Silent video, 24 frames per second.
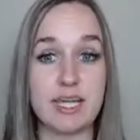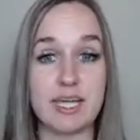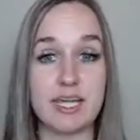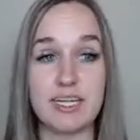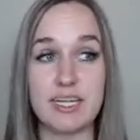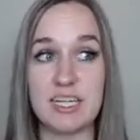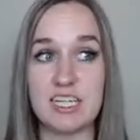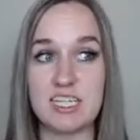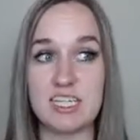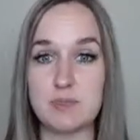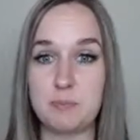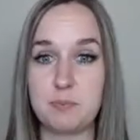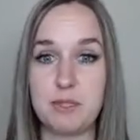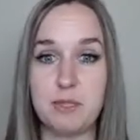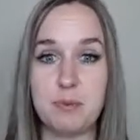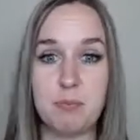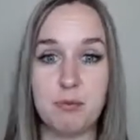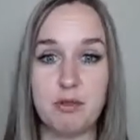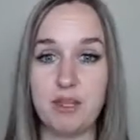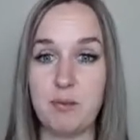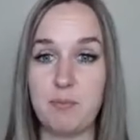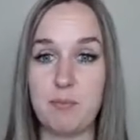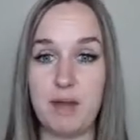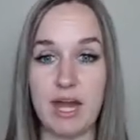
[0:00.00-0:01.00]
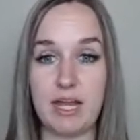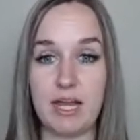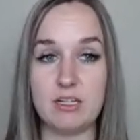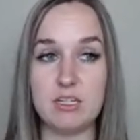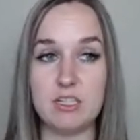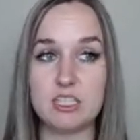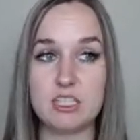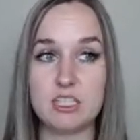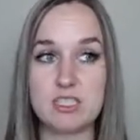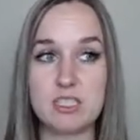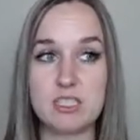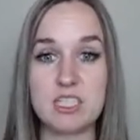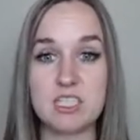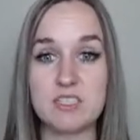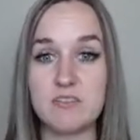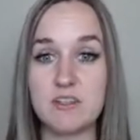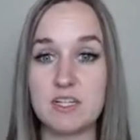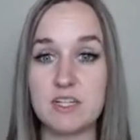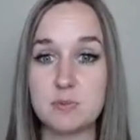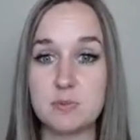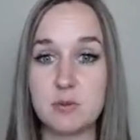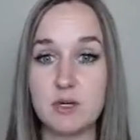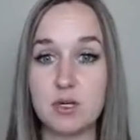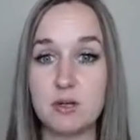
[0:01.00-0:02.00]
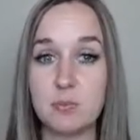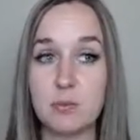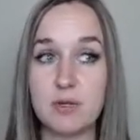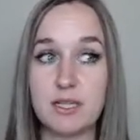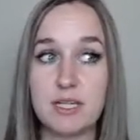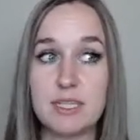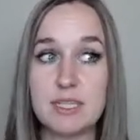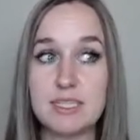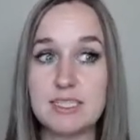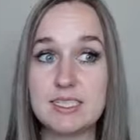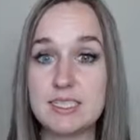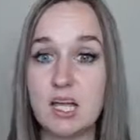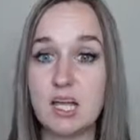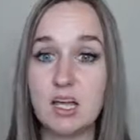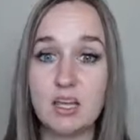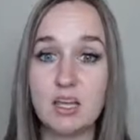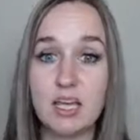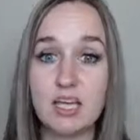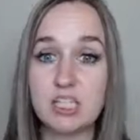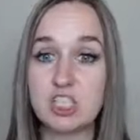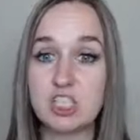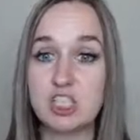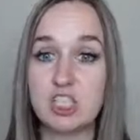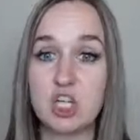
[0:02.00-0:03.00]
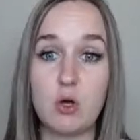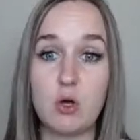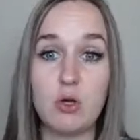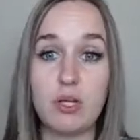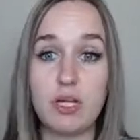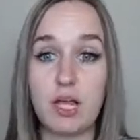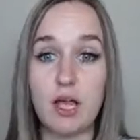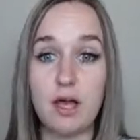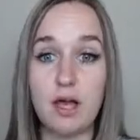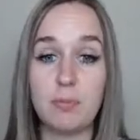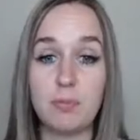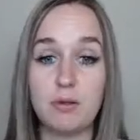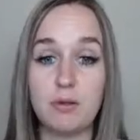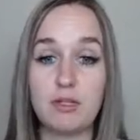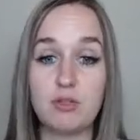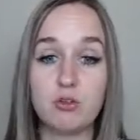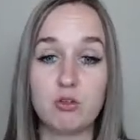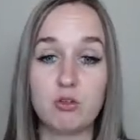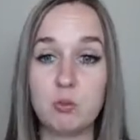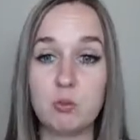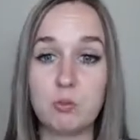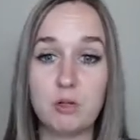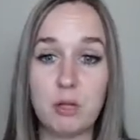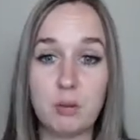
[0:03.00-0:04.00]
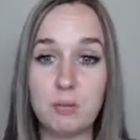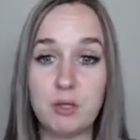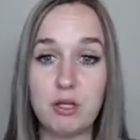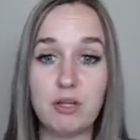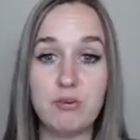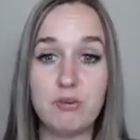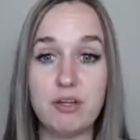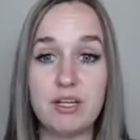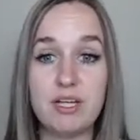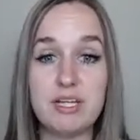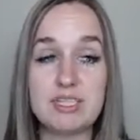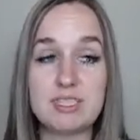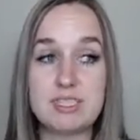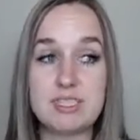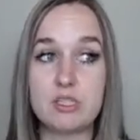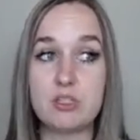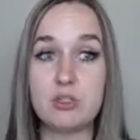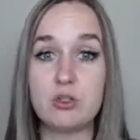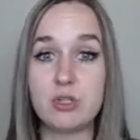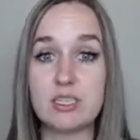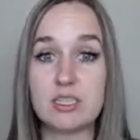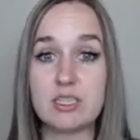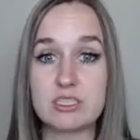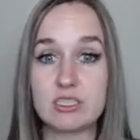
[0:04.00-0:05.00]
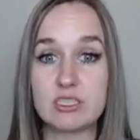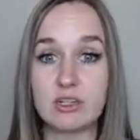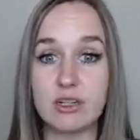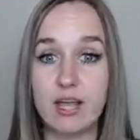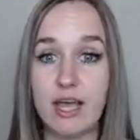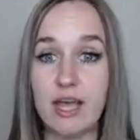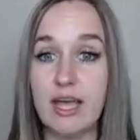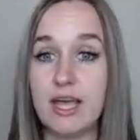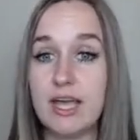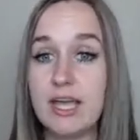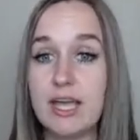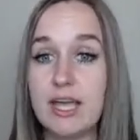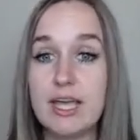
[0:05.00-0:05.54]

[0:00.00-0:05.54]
Like he has people that manages his Facebook, but he's not like showing up in group communities and doing this or that.